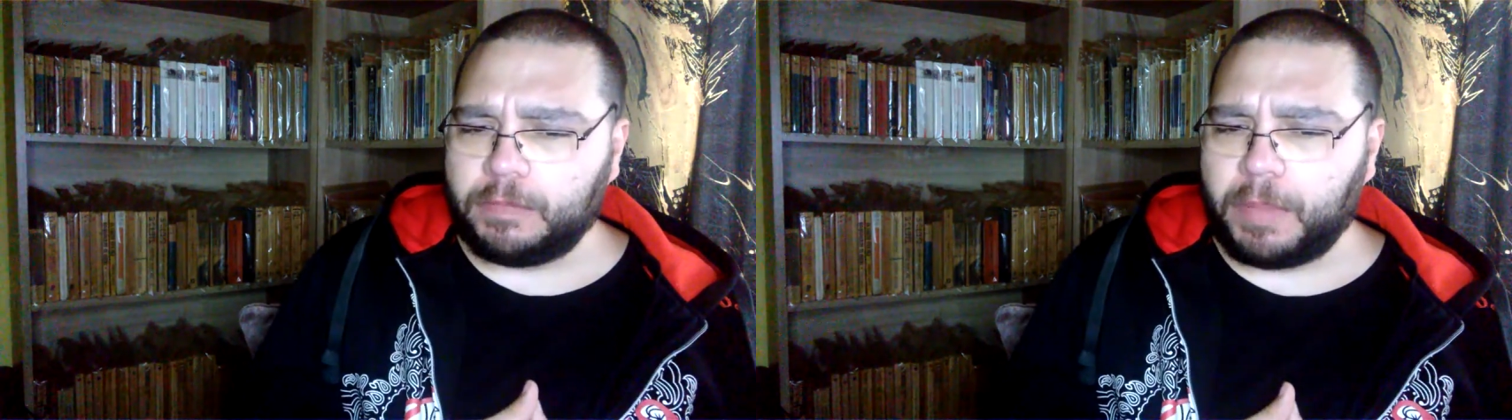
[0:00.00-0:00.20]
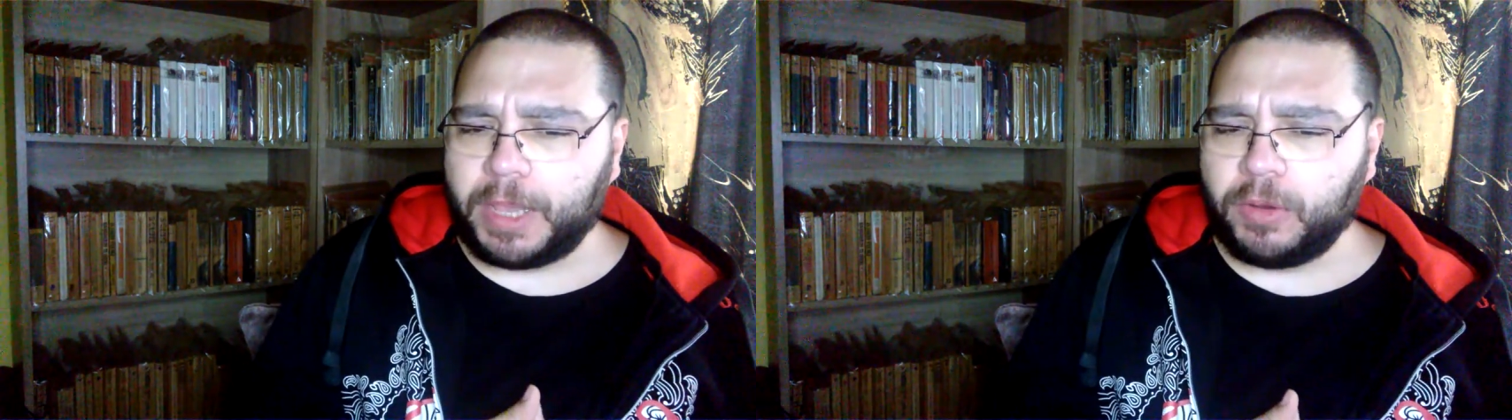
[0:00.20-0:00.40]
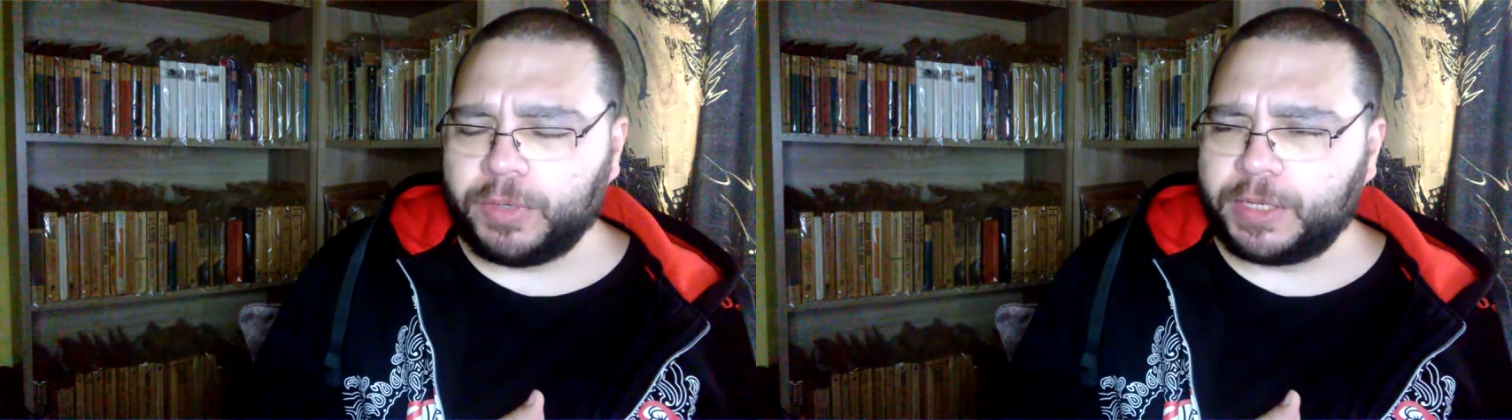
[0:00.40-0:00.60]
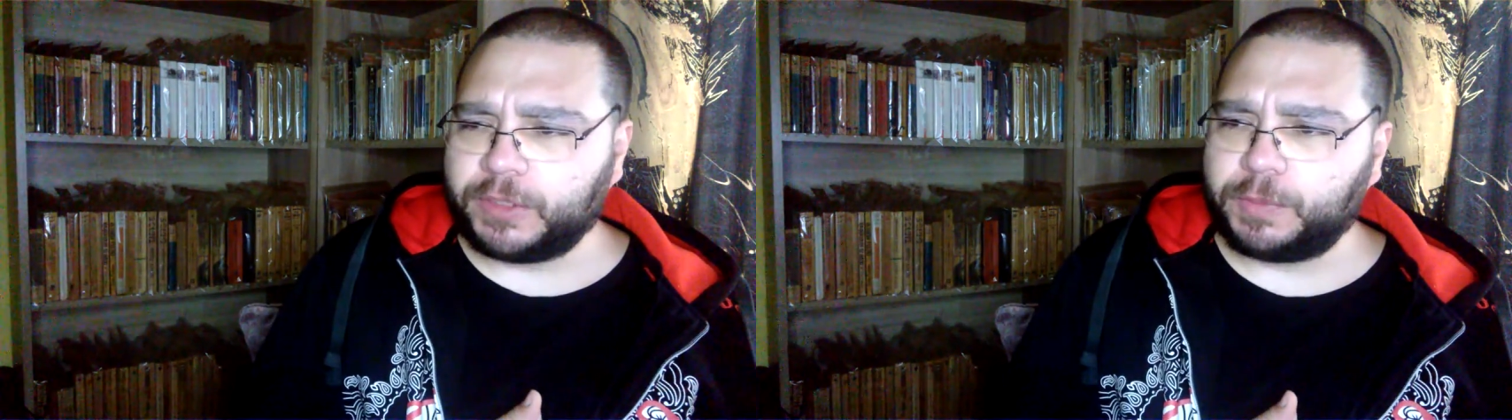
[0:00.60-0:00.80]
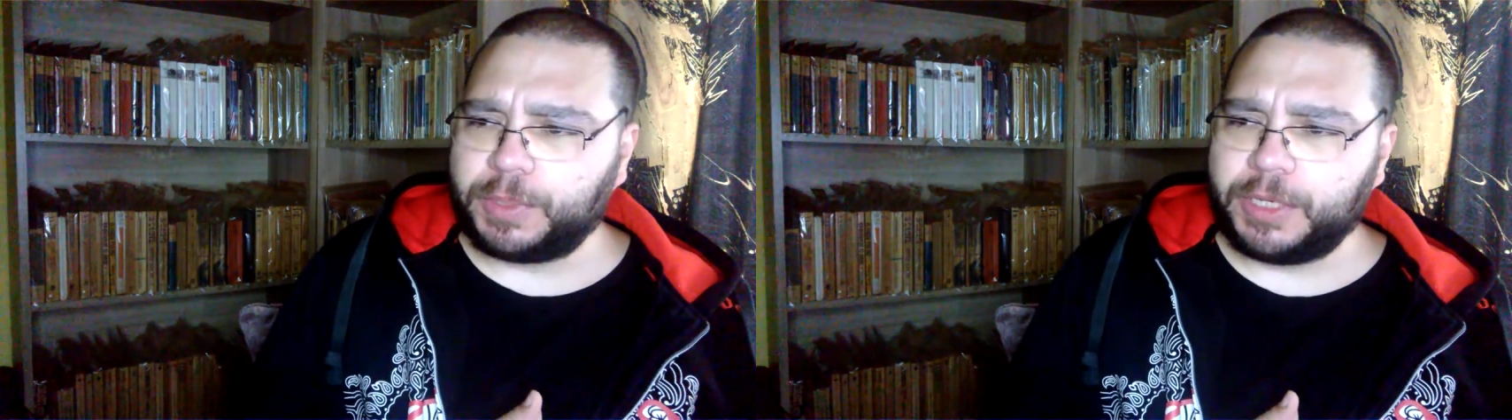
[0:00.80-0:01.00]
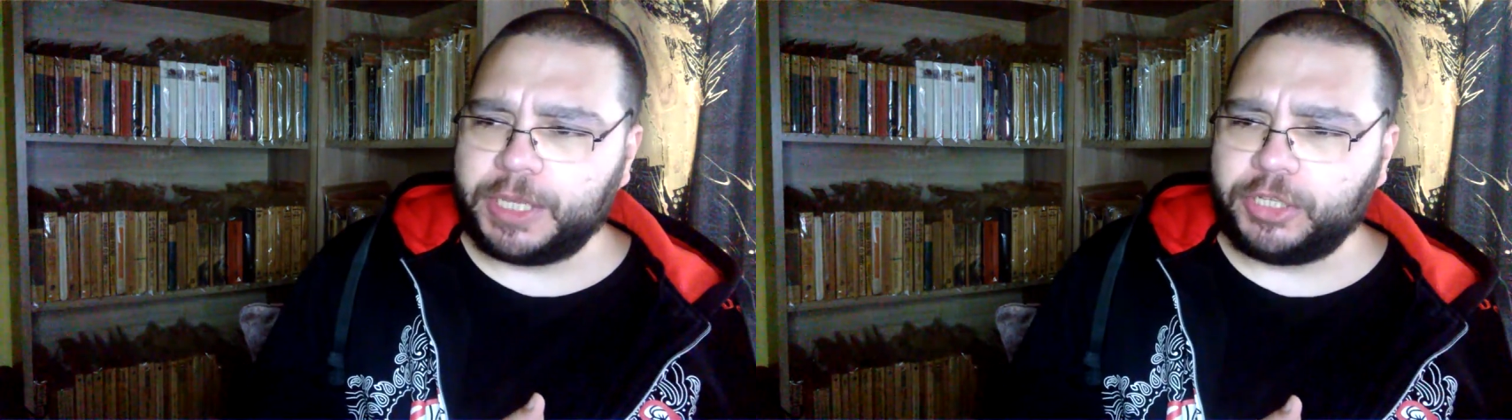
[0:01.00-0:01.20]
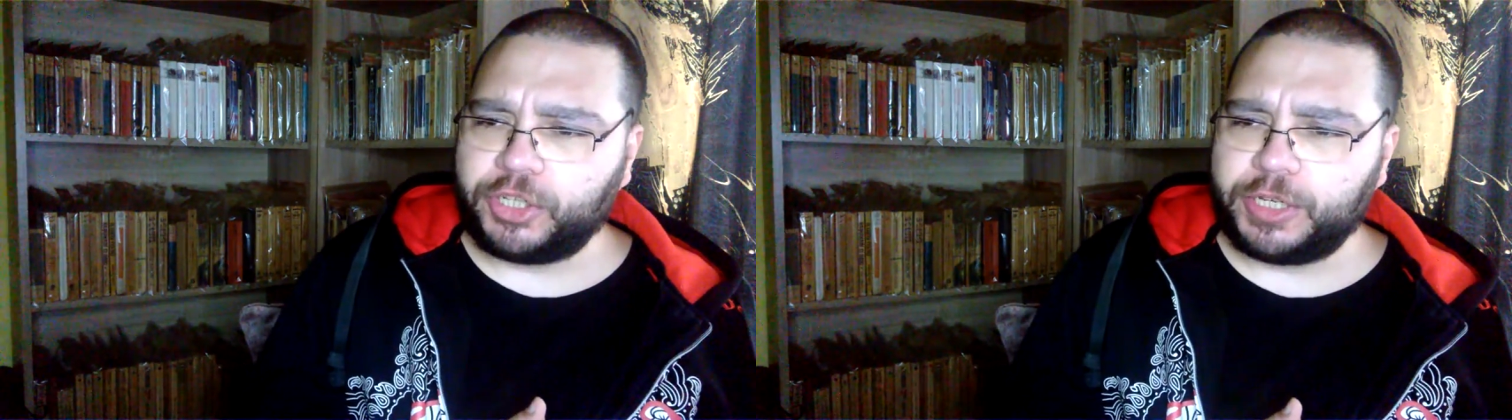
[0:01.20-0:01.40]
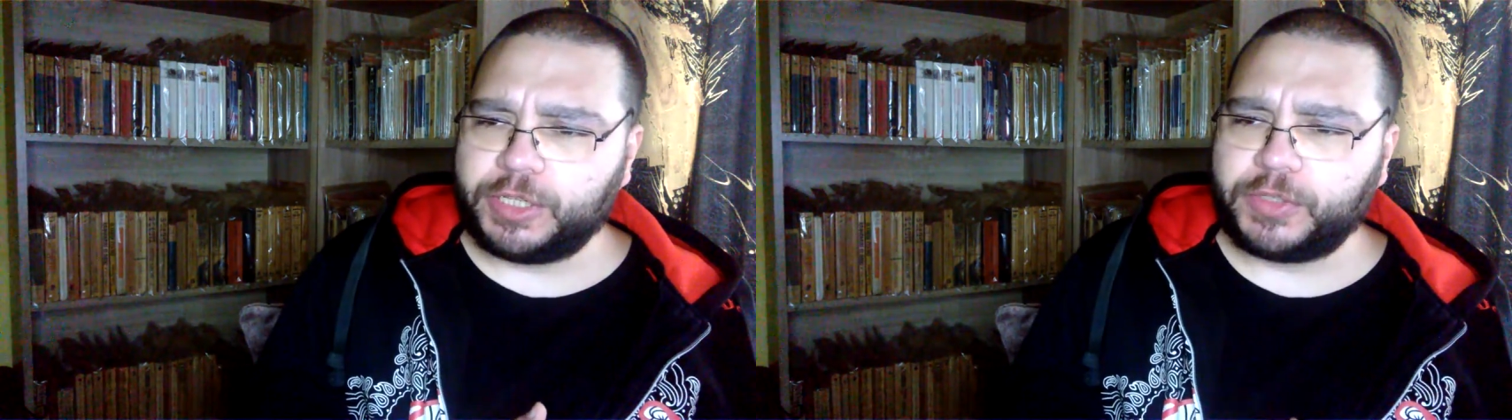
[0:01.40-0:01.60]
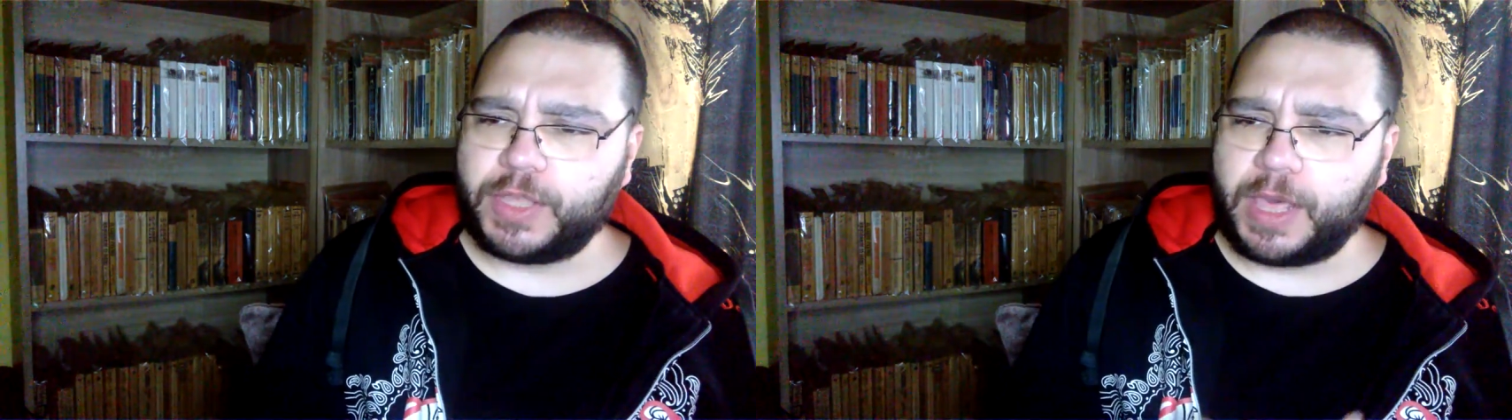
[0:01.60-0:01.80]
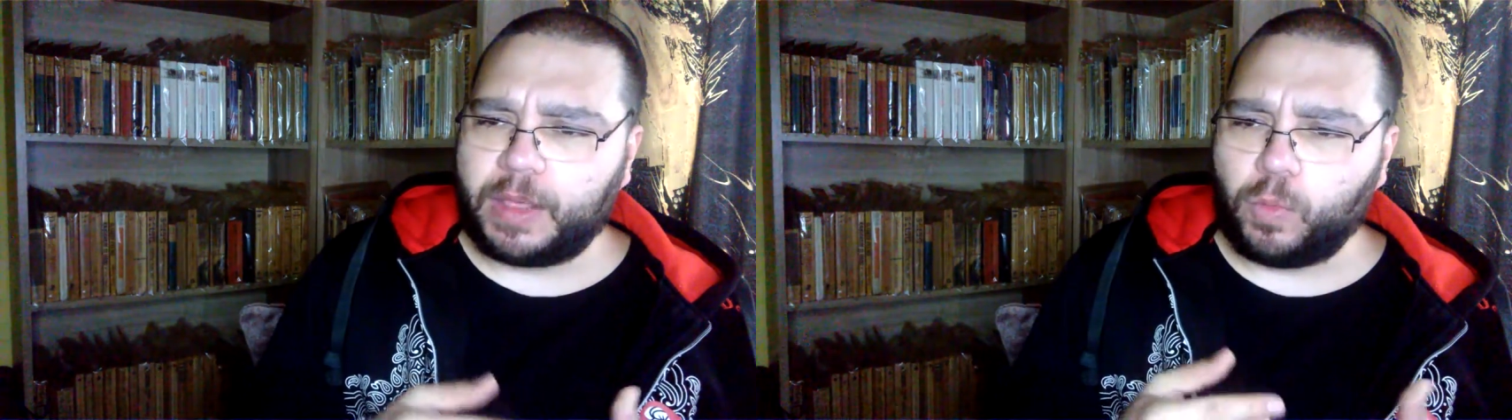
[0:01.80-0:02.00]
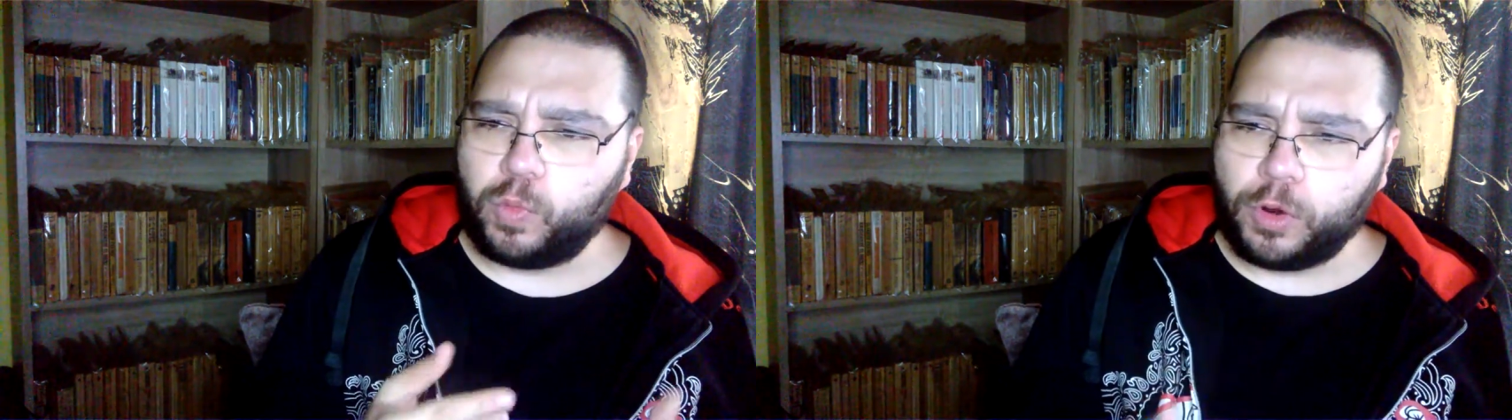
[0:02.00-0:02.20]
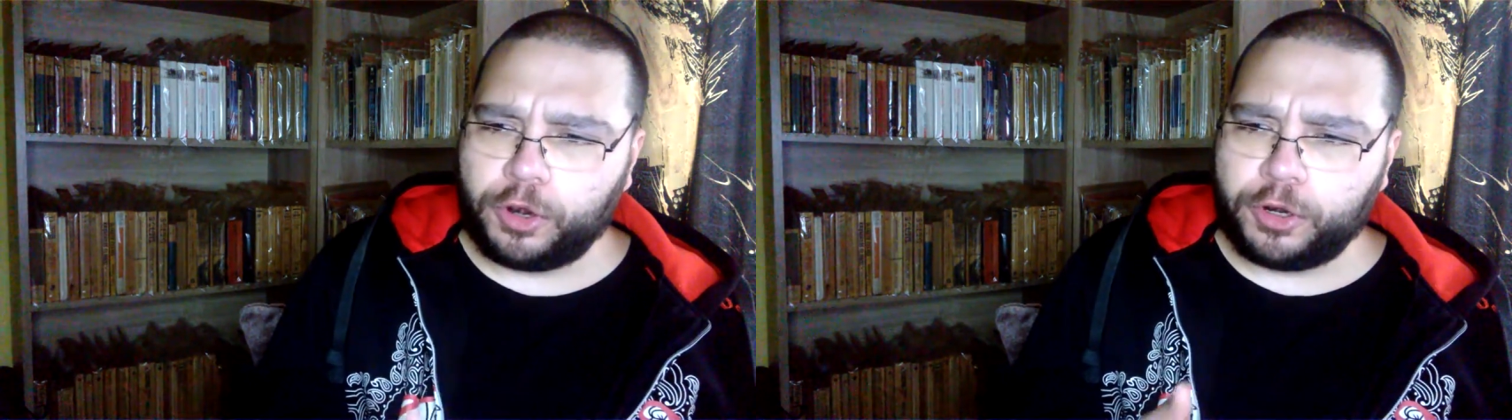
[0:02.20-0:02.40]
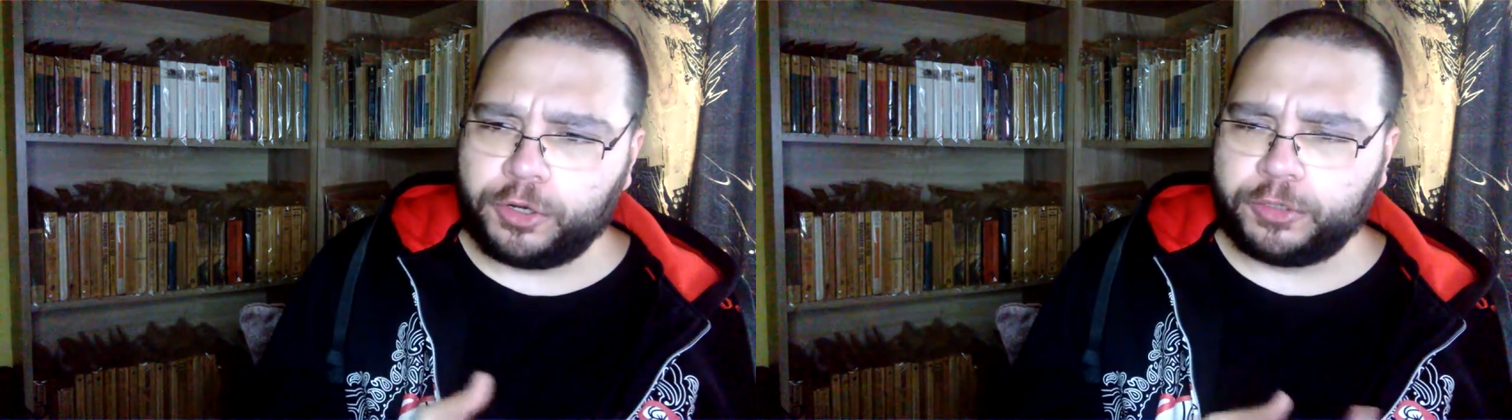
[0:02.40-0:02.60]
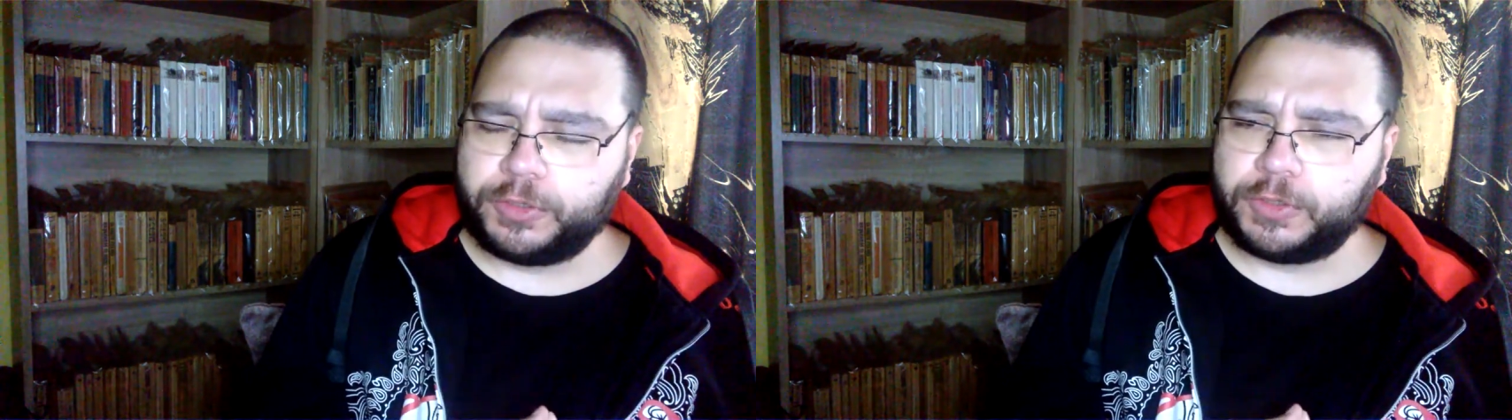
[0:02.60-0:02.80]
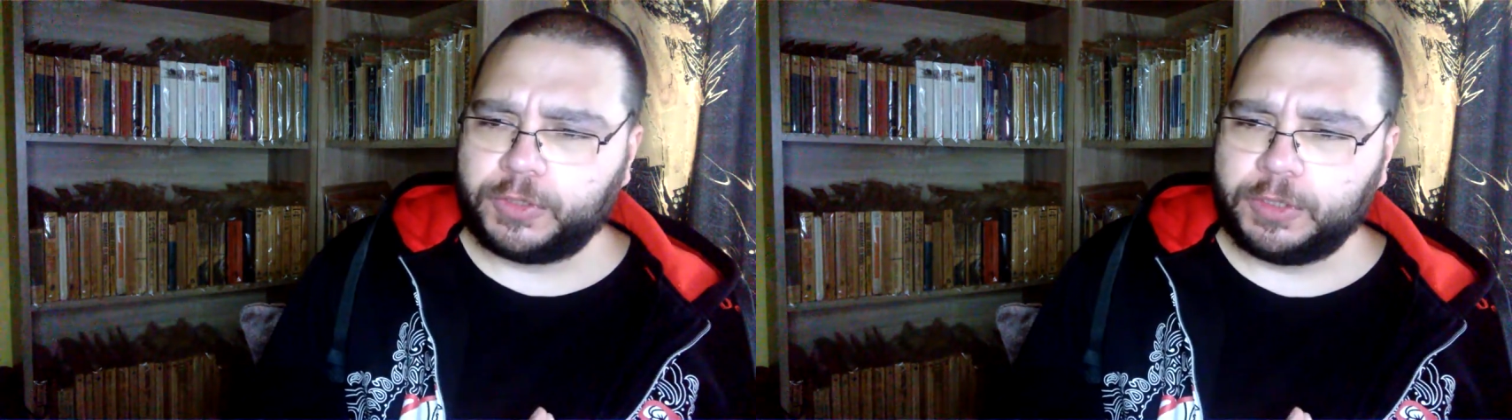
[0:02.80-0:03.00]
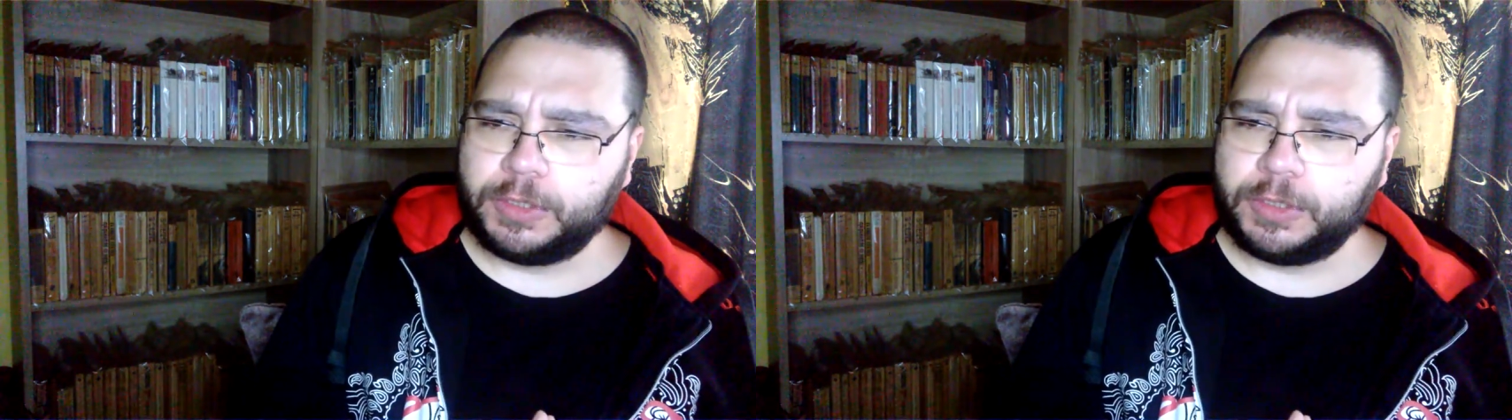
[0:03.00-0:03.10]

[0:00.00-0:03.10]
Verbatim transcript: My only explanation is that words